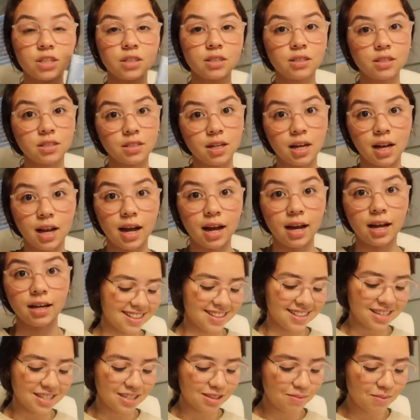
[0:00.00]
Slay.
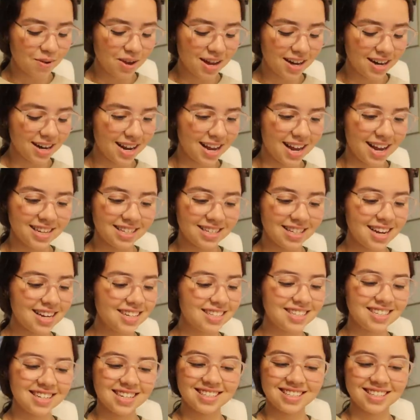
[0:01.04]
This one, it's,
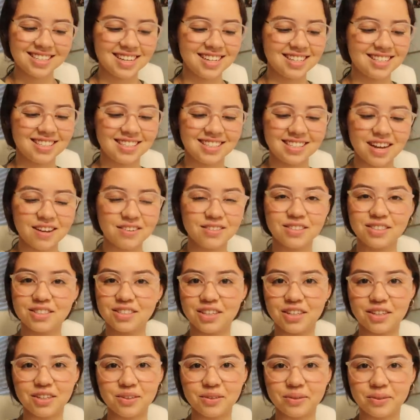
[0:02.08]
it's just, it sounds
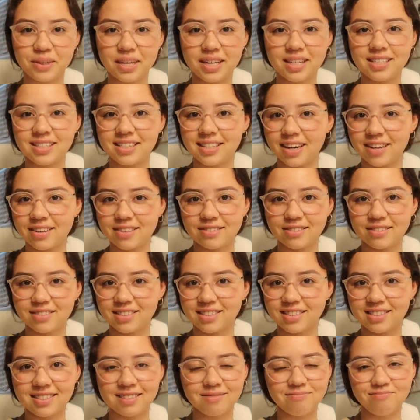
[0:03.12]
cute. It
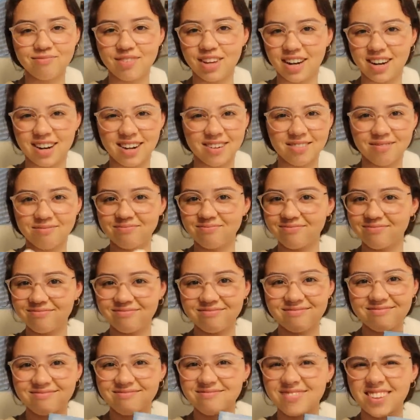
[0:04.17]
sounds, you know,
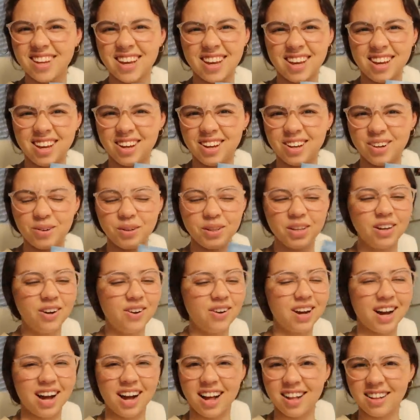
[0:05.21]
cute.
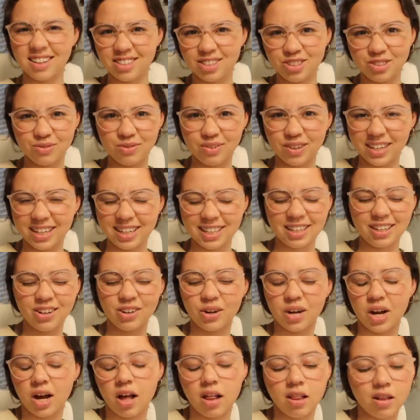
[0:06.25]
Little college read,
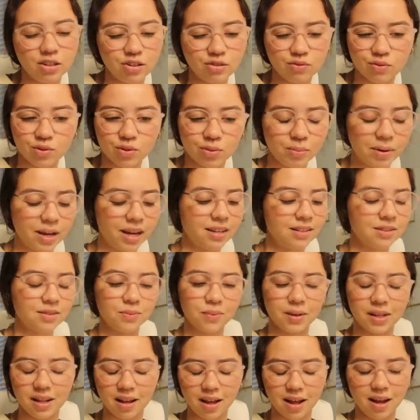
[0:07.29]
little college romance.
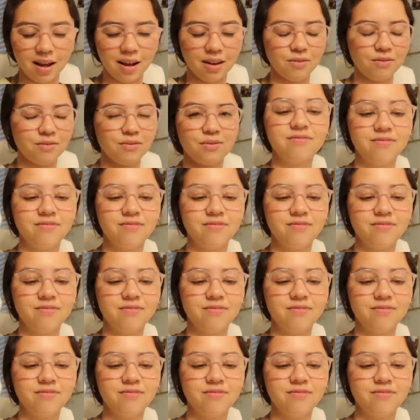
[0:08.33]
We love.